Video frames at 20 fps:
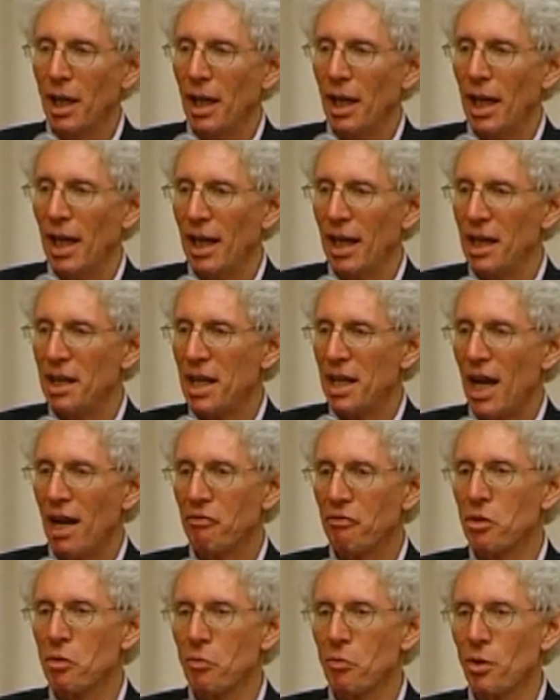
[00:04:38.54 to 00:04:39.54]
and
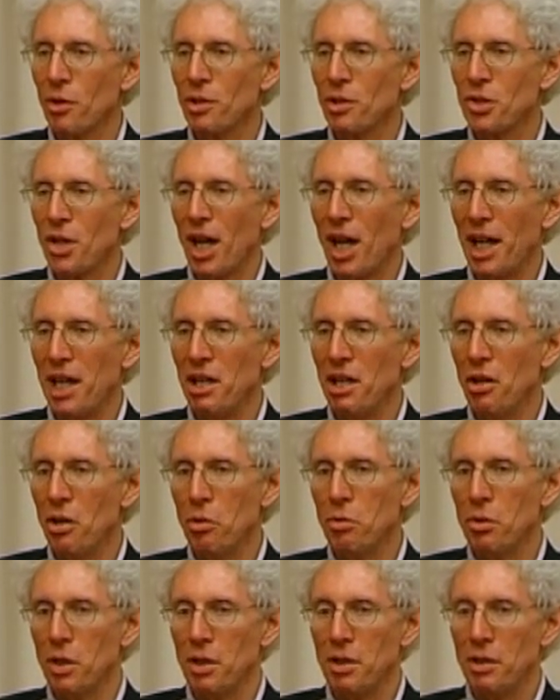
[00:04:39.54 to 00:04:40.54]
afterwards I
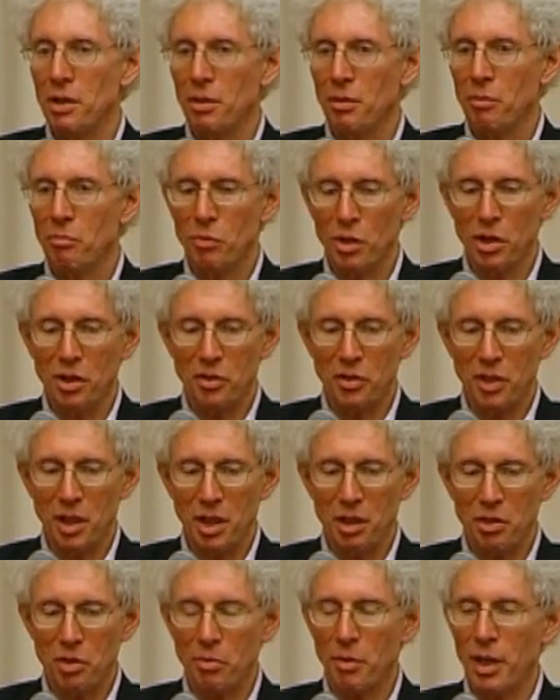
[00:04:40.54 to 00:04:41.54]
noted with
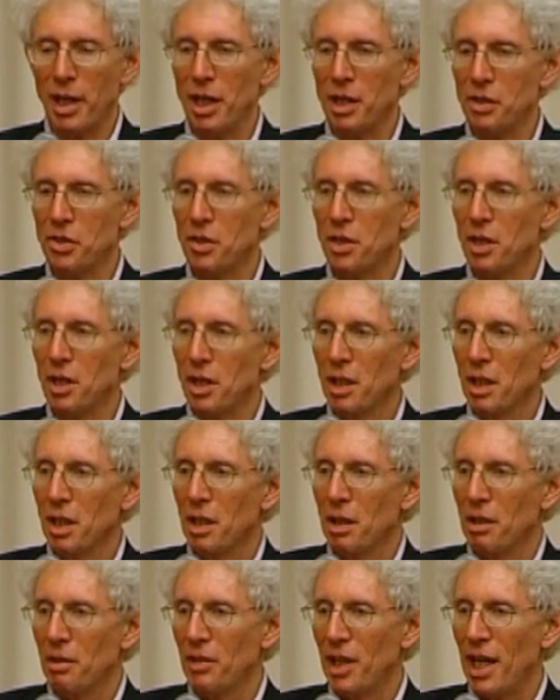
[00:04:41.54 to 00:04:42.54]
interest
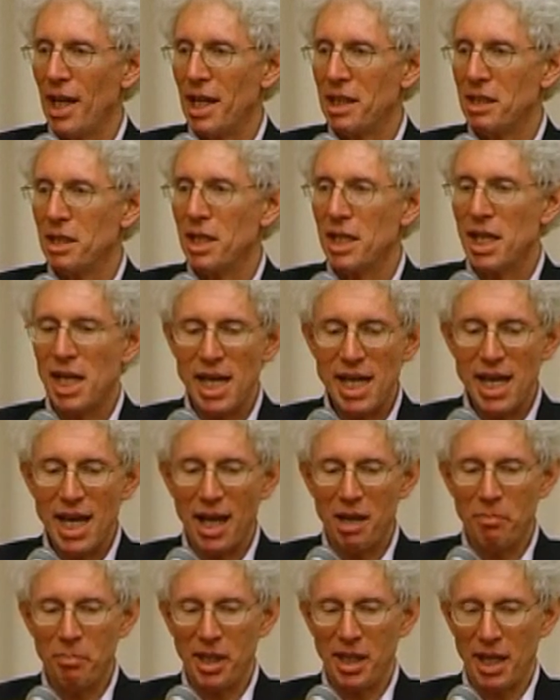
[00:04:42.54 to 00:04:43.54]
that he
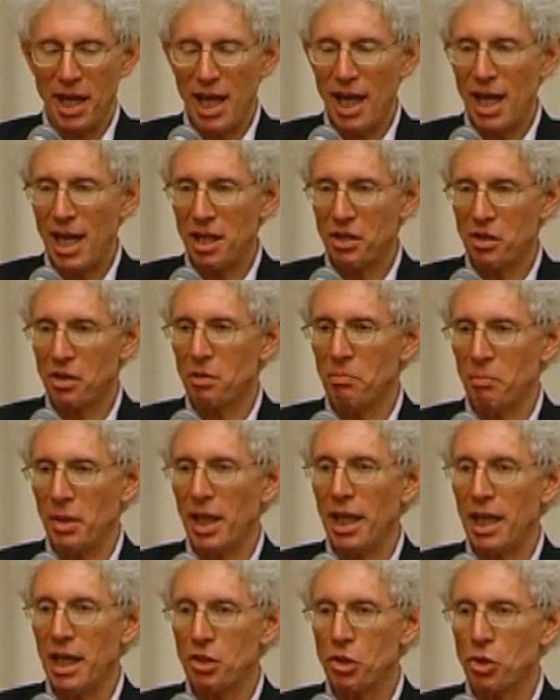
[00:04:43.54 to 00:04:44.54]
had been asked
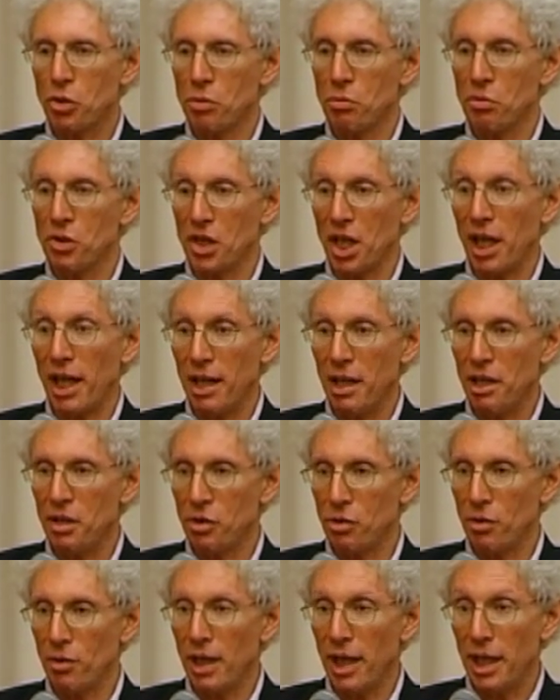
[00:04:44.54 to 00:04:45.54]
by Sir
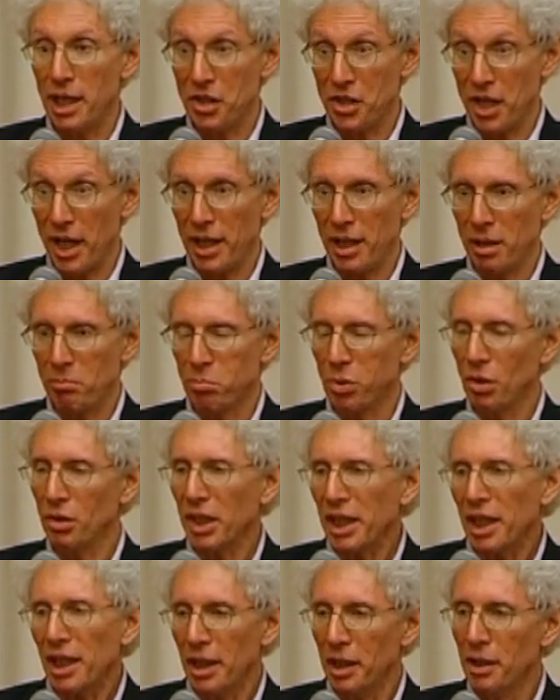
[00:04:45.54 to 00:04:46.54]
Isaiah
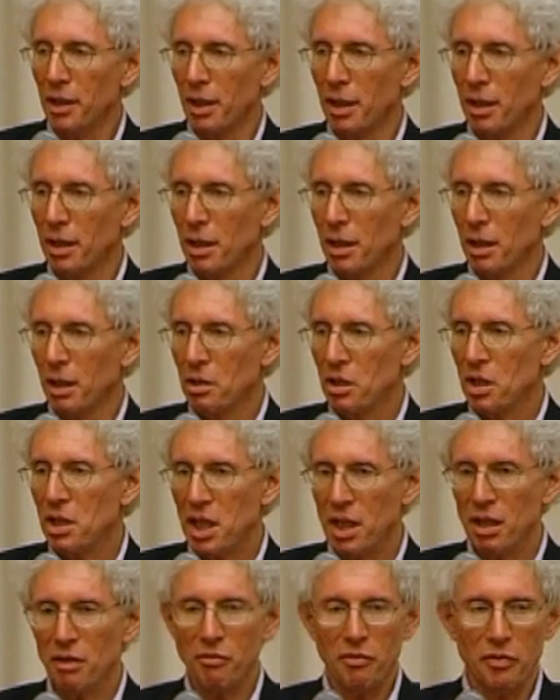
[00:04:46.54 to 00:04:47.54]
Berlin to
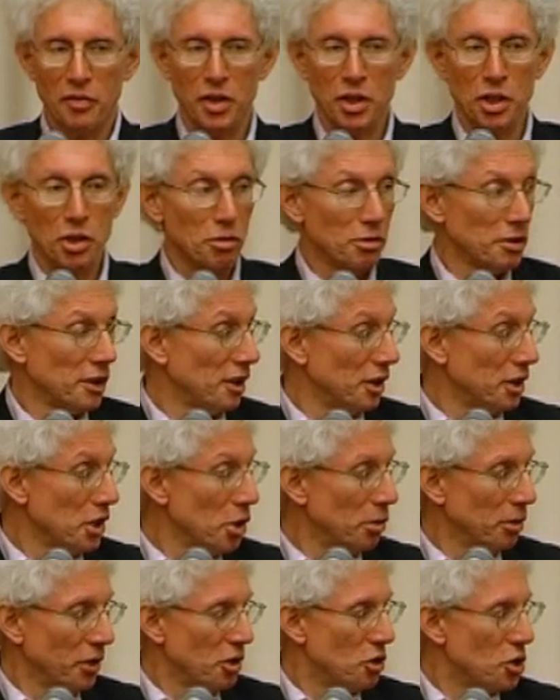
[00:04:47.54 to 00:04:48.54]
give the
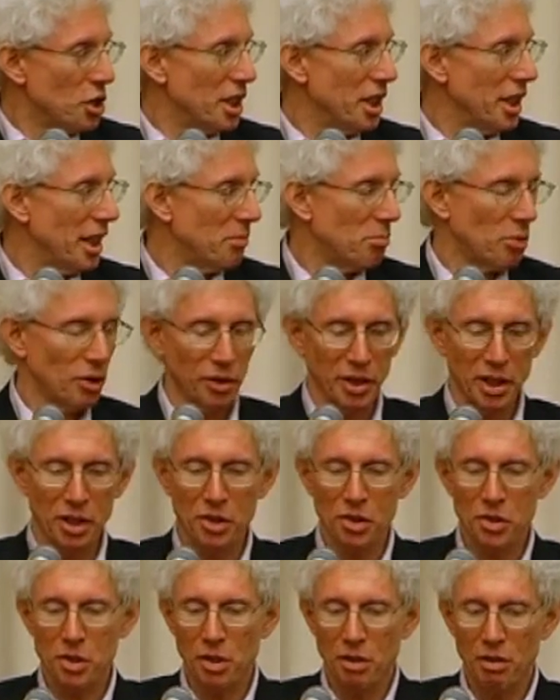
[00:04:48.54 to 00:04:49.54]
eulogy at
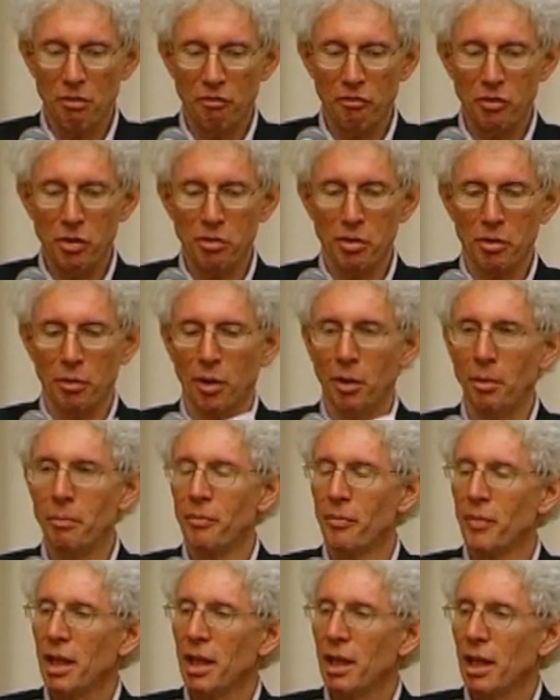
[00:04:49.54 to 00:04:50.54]
Berlin's funeral.
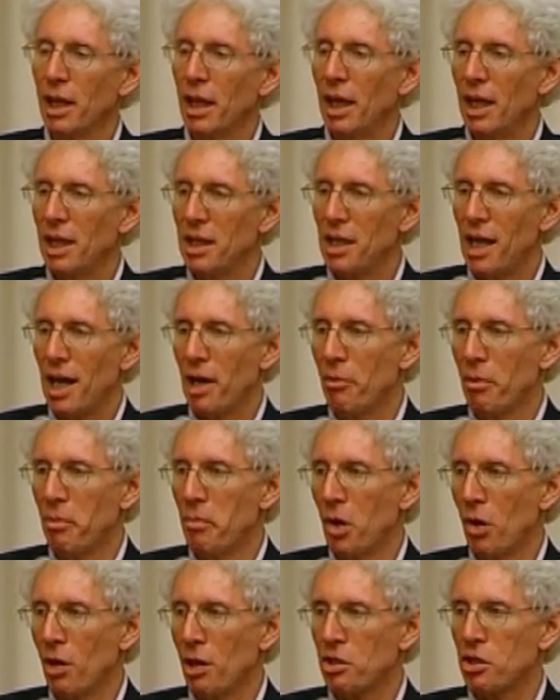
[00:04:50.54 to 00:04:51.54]
And I
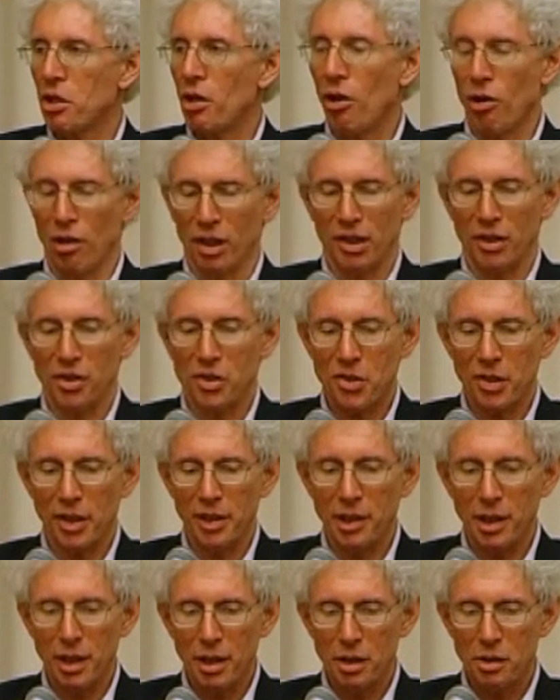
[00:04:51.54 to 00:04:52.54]
remarked
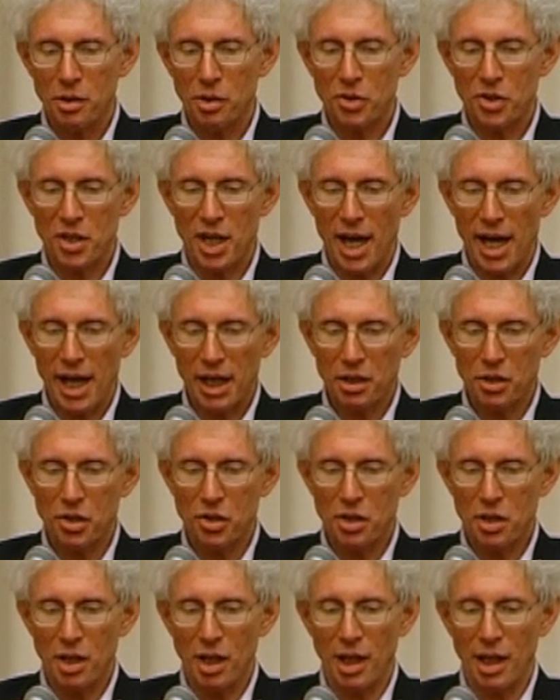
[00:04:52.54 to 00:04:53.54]
artlessly to
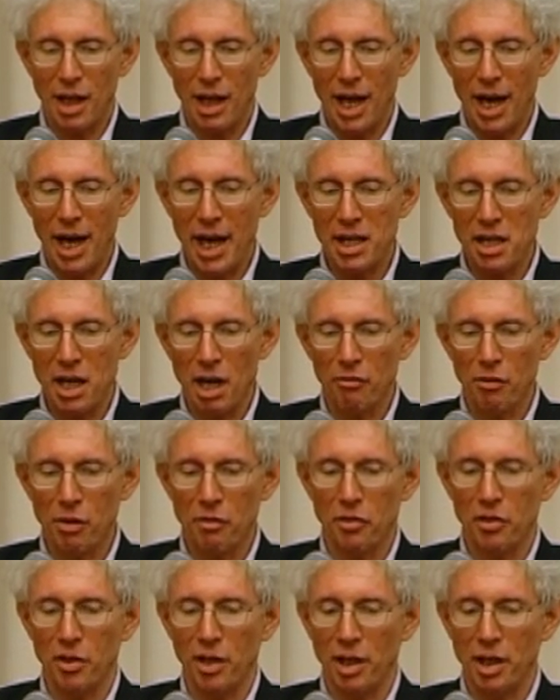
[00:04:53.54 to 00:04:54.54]
Sacks, I never
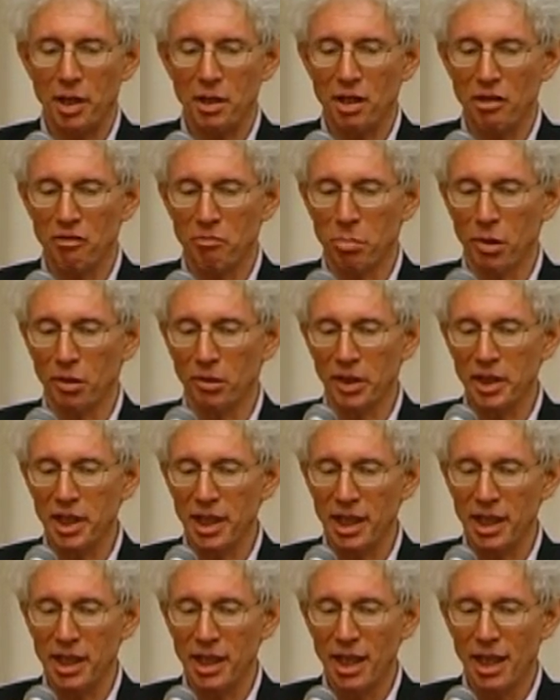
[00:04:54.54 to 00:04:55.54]
thought of
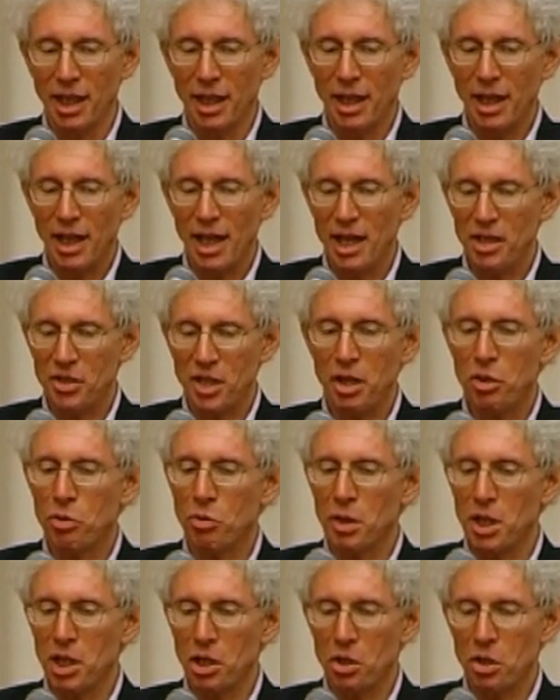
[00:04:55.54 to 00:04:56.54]
Berlin as a
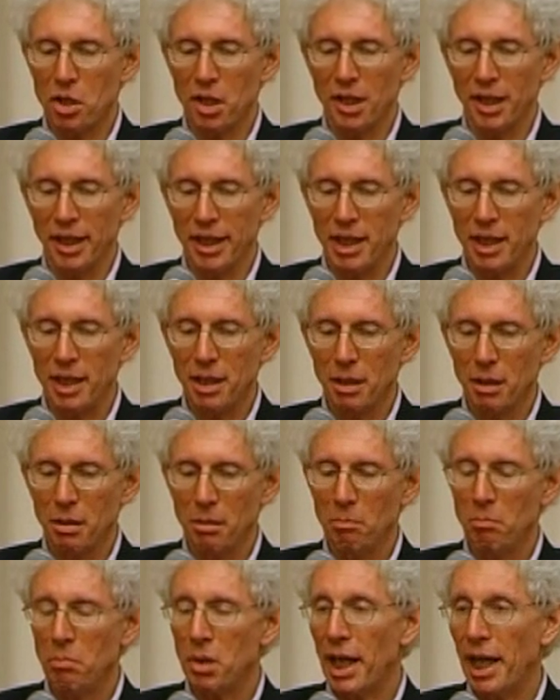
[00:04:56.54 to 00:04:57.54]
traditionally
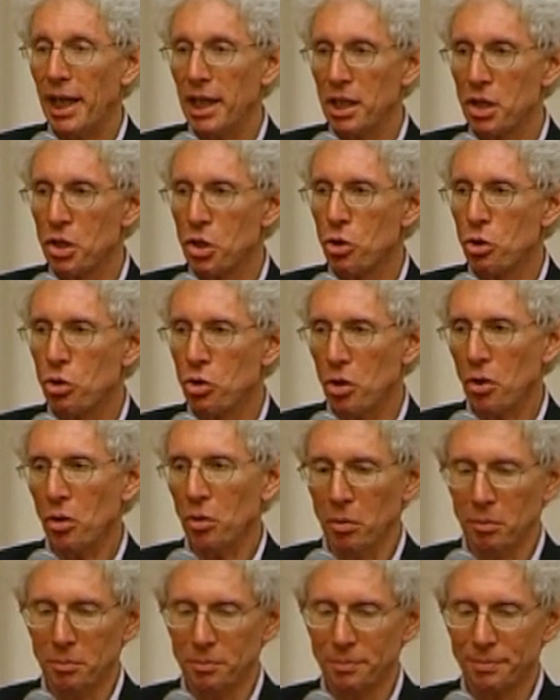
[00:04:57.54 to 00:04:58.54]
pious
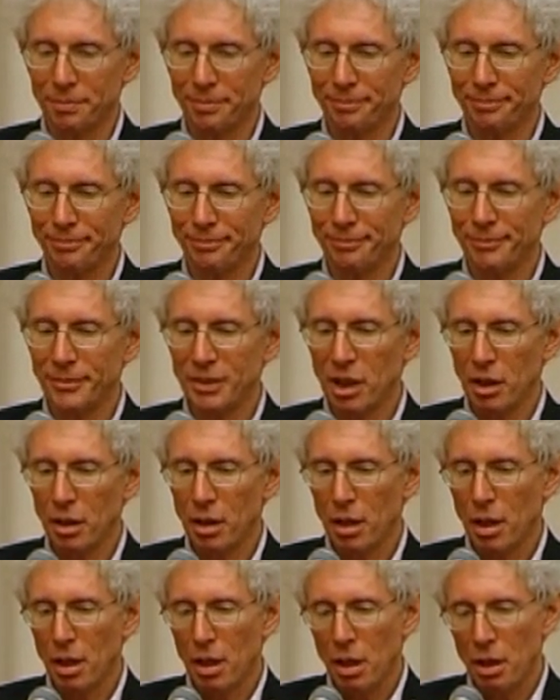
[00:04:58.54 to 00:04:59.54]
Jew.
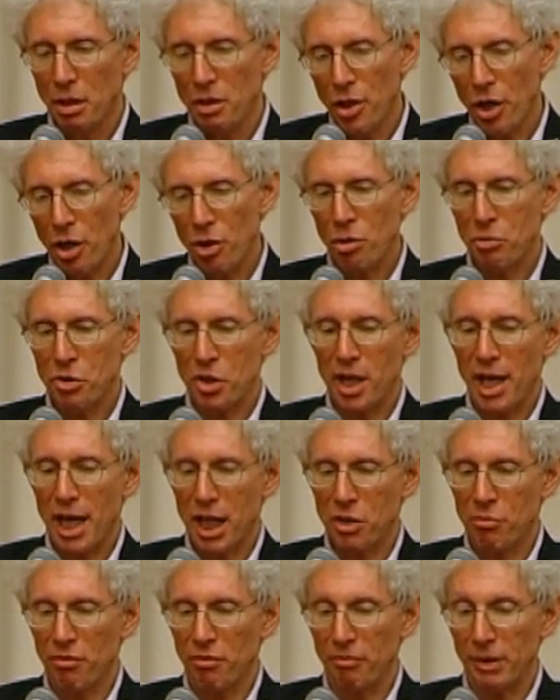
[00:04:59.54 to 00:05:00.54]
No,
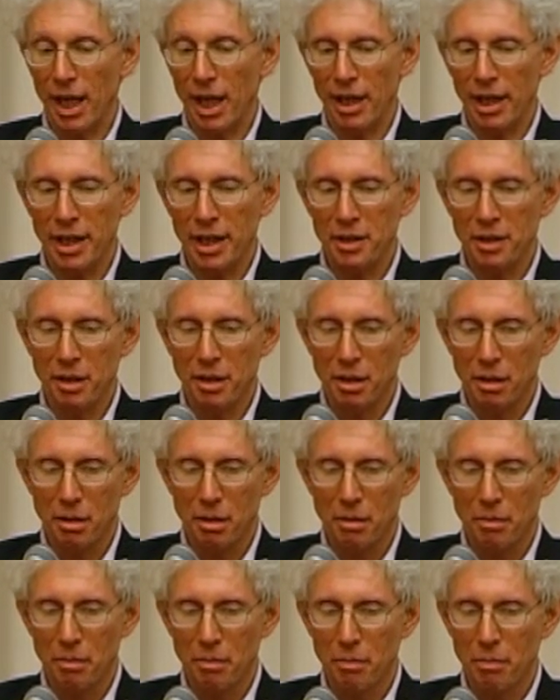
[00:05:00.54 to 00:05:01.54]
Sacks replied,
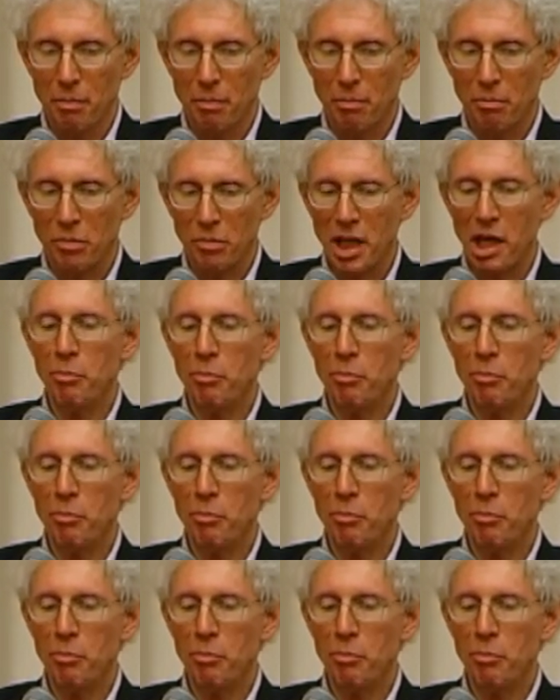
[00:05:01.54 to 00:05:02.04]
but he